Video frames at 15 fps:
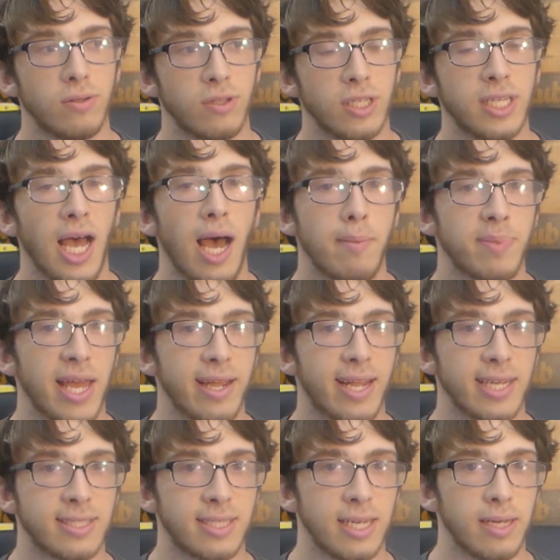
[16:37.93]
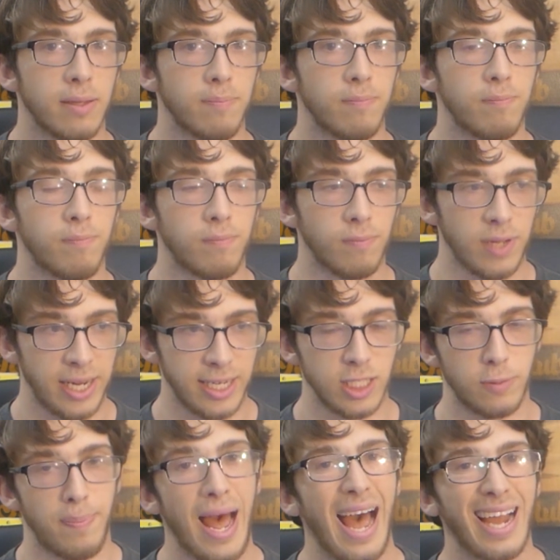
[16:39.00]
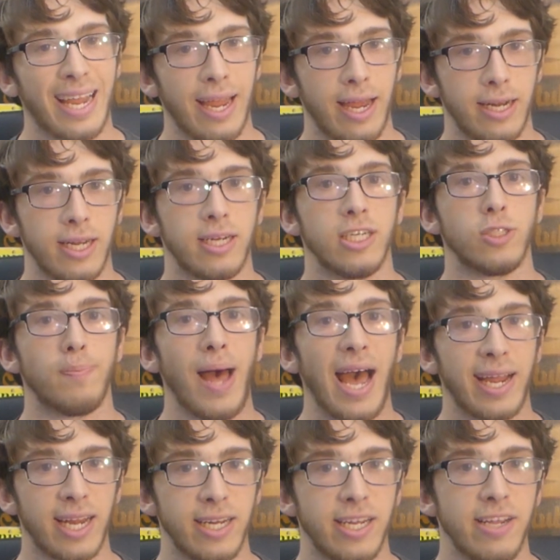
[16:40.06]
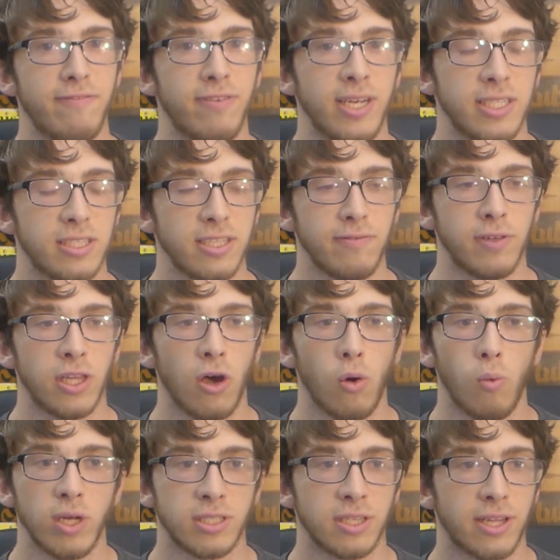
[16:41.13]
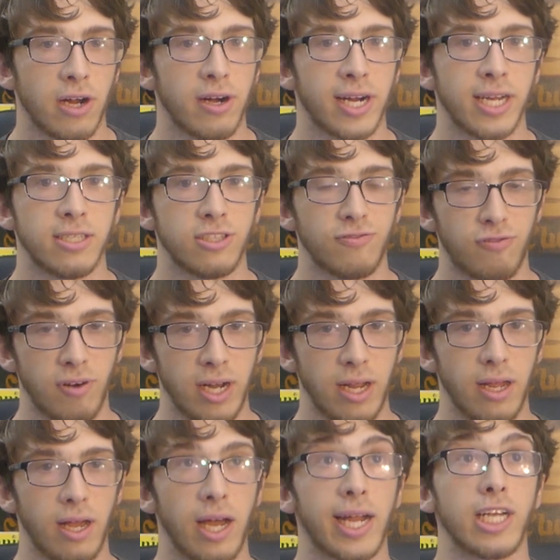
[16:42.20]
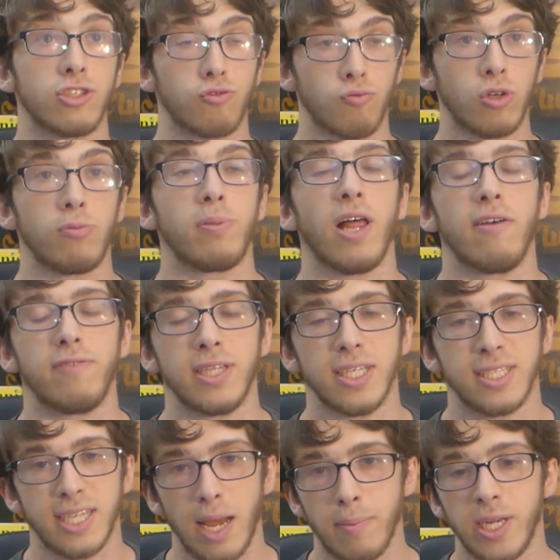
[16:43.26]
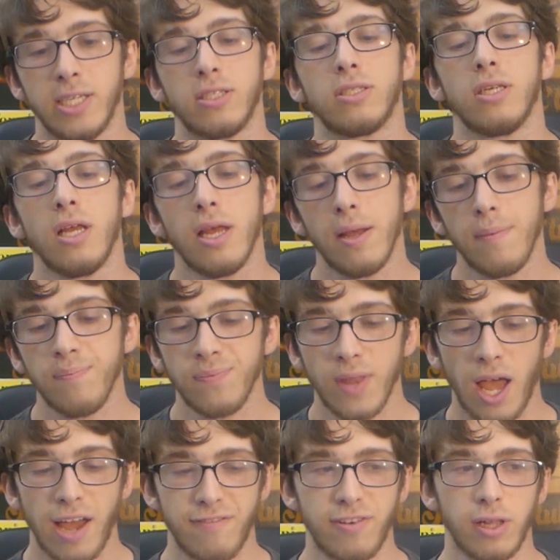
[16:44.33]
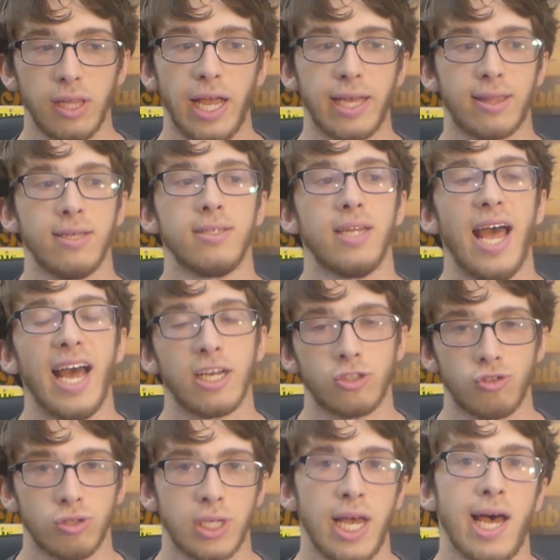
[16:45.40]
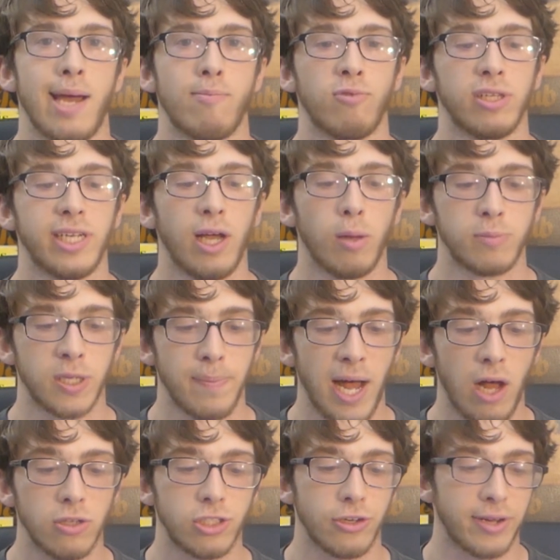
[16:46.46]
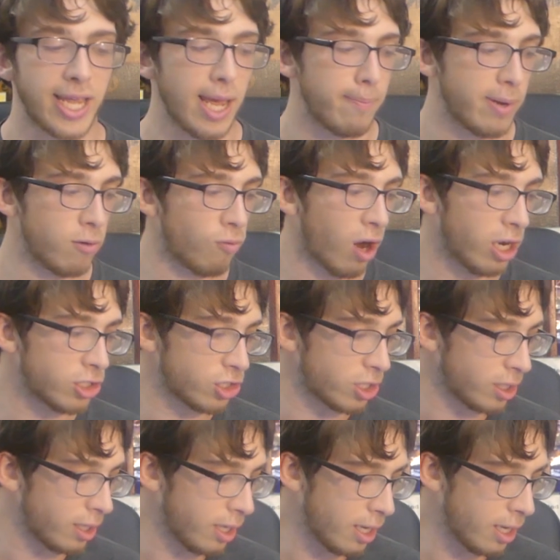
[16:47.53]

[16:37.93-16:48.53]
the time that he gets to hit his backhand and his backhand defense, even though it wasn't there against Rublev in the semis. I feel like the extra time really helps him out so he can't be rushed.